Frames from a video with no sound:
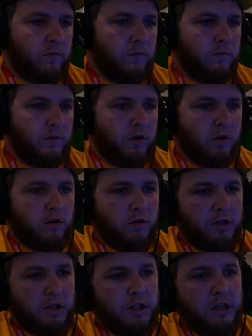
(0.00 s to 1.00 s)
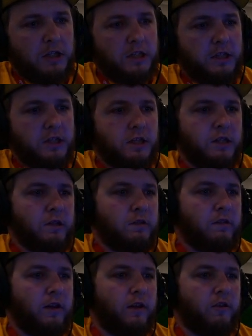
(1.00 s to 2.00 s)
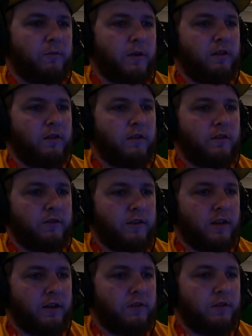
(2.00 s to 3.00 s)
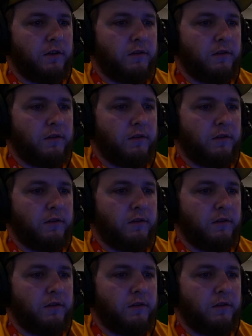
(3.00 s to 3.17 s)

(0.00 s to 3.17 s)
Gnarly. That is my thoughts exactly.